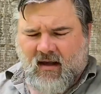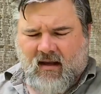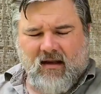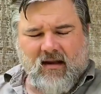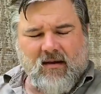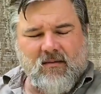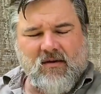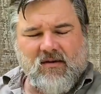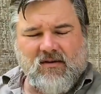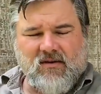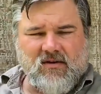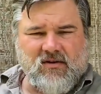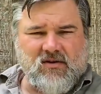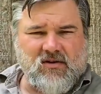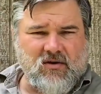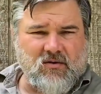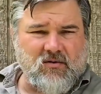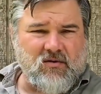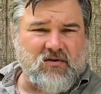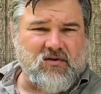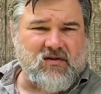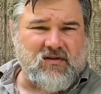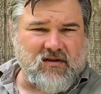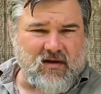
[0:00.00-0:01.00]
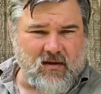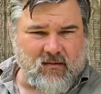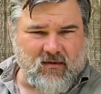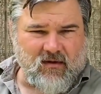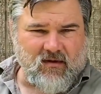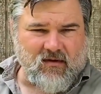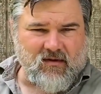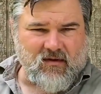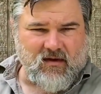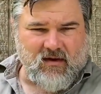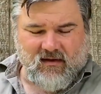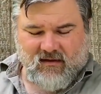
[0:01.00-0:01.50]
Let me just show you some of
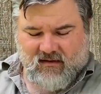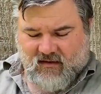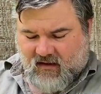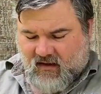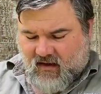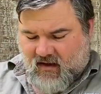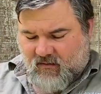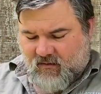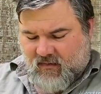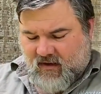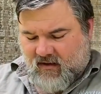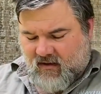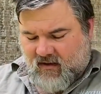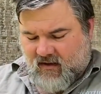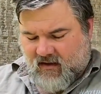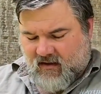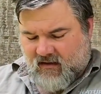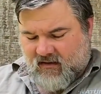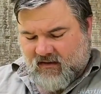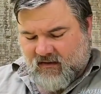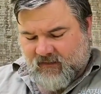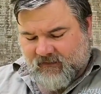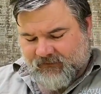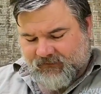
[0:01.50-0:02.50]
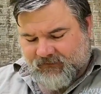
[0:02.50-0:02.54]
the things that come in these.